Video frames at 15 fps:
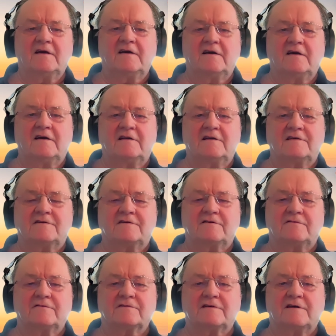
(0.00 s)
It is
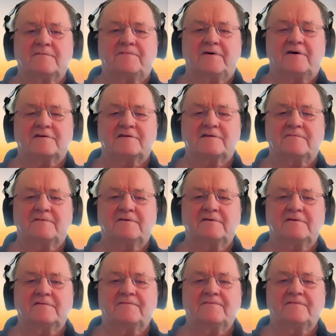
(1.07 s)
also
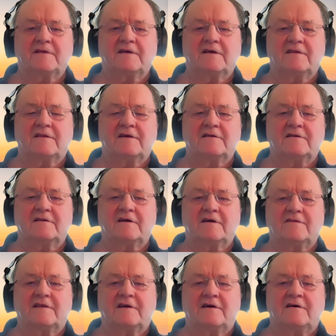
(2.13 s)
possible that
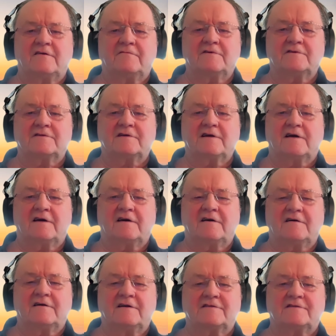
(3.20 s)
there was
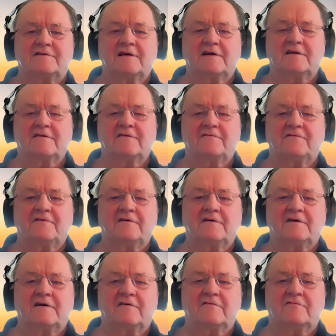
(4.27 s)
a signal
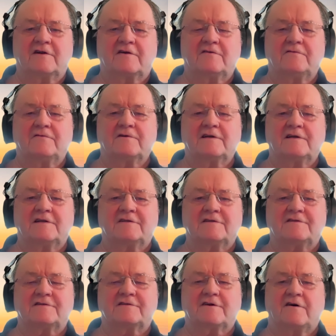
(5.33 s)
recorded at
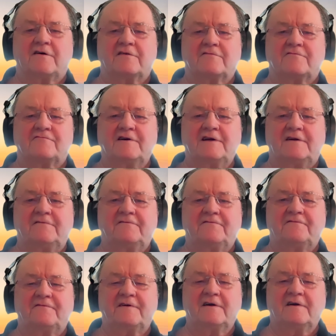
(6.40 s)
Scott
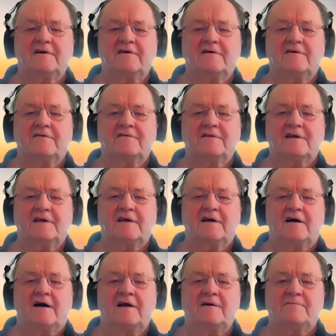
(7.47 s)
Reef on the
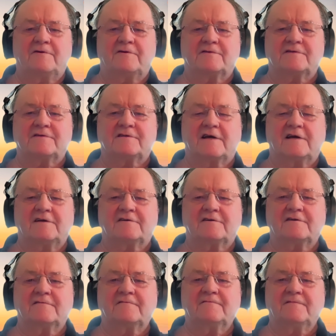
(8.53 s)
IMOS
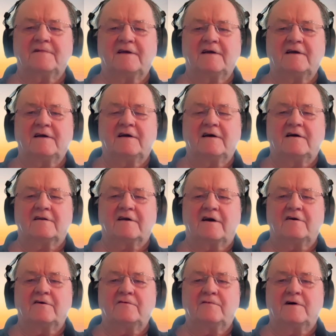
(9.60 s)
station at
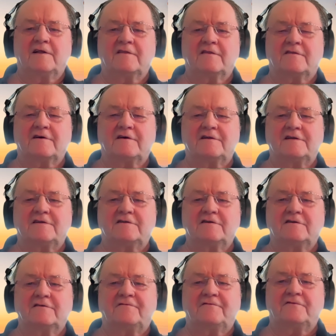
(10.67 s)

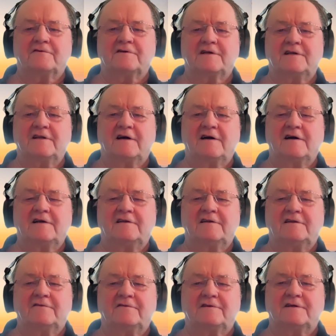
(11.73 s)
013249
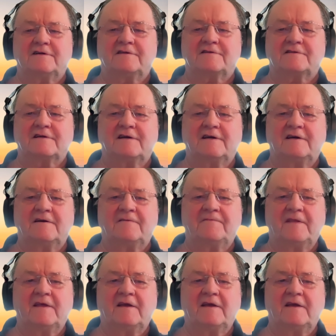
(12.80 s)
UTC,